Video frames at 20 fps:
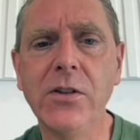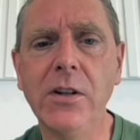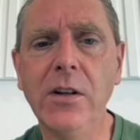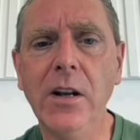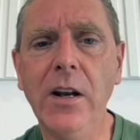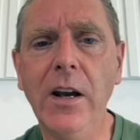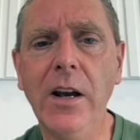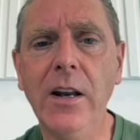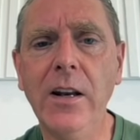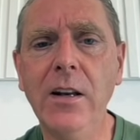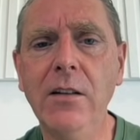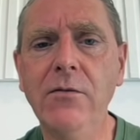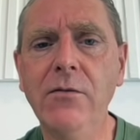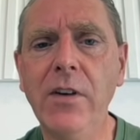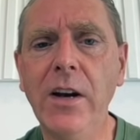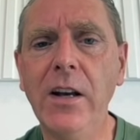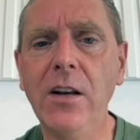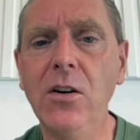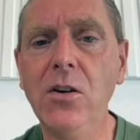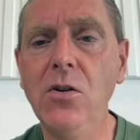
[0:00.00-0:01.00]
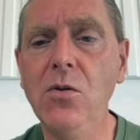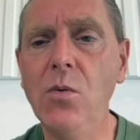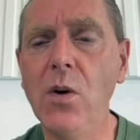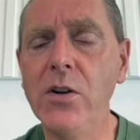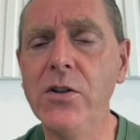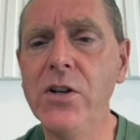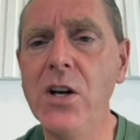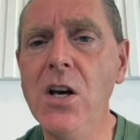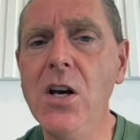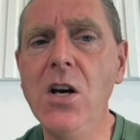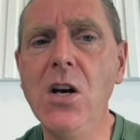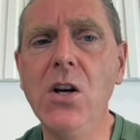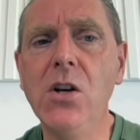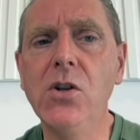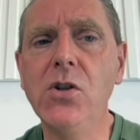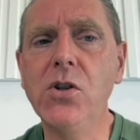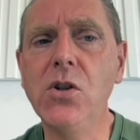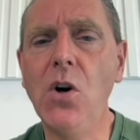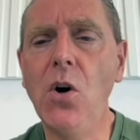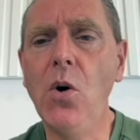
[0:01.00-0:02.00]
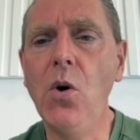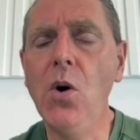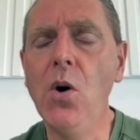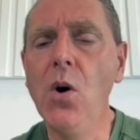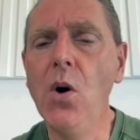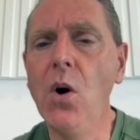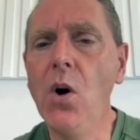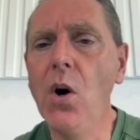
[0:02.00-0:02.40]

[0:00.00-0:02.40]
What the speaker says: and invent new ones. So